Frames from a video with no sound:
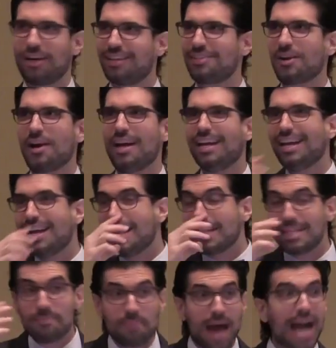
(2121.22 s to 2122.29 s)
Sorry.
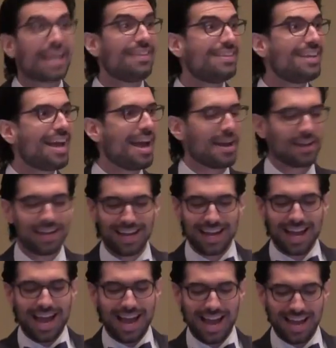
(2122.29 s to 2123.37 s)
Back in the day.
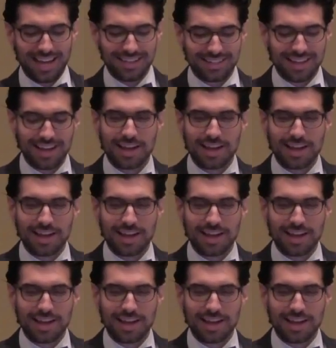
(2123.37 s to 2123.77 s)
And